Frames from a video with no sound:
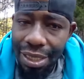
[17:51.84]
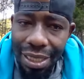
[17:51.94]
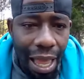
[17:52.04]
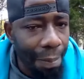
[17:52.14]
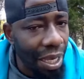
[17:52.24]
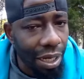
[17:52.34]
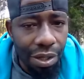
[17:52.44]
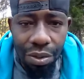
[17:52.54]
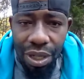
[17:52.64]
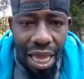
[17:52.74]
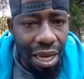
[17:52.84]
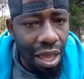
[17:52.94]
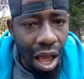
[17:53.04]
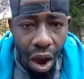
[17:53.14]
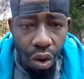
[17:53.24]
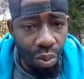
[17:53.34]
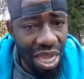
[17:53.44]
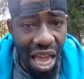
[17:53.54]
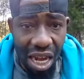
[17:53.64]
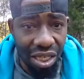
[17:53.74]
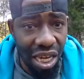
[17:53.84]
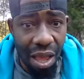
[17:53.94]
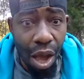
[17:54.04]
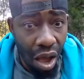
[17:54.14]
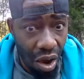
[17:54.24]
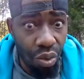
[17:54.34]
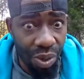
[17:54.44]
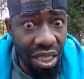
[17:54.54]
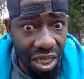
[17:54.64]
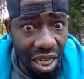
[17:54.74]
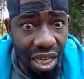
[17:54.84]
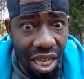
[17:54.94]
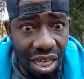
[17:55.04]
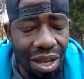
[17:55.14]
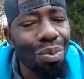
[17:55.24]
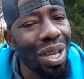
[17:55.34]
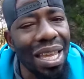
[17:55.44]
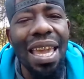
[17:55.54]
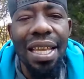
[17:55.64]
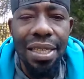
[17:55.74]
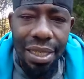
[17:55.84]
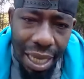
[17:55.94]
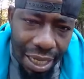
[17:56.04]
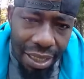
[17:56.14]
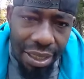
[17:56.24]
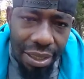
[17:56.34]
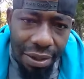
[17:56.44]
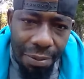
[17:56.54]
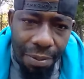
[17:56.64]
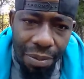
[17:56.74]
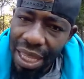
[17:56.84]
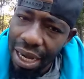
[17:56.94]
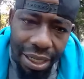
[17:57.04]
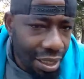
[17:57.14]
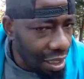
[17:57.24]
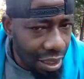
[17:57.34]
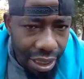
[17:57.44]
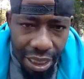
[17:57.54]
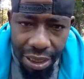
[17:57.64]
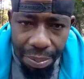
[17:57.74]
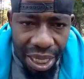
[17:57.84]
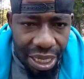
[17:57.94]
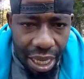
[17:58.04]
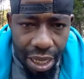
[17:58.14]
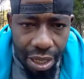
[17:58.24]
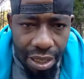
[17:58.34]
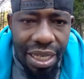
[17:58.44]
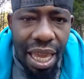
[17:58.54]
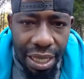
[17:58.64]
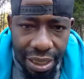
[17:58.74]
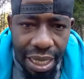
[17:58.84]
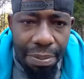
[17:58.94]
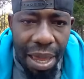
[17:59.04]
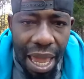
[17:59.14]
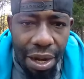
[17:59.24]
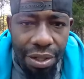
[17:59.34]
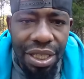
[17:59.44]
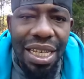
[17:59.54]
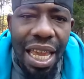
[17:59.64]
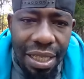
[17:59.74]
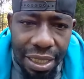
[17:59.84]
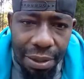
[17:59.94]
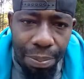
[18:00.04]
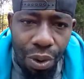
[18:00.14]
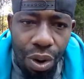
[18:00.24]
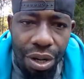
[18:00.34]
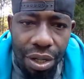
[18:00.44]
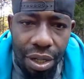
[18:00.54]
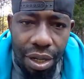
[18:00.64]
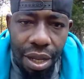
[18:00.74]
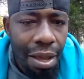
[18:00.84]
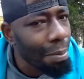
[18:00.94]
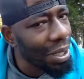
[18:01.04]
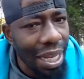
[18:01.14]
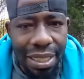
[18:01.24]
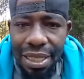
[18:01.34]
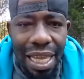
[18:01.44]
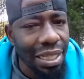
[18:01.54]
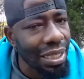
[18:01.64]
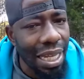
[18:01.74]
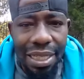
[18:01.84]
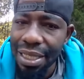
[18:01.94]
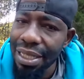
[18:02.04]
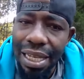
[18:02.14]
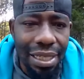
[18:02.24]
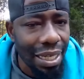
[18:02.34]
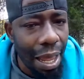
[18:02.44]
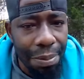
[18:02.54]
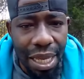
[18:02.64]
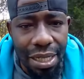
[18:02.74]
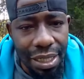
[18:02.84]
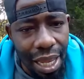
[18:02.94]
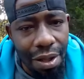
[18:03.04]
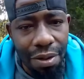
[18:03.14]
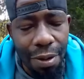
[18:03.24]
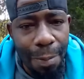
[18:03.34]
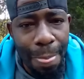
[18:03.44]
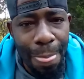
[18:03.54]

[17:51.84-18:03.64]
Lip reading: Stop including that. Oh, we got to stop. Oh, we still killing. When in a sentence that it doesn't need to be in. Yes, it matters. Yes, it's important. But let's stop that, child.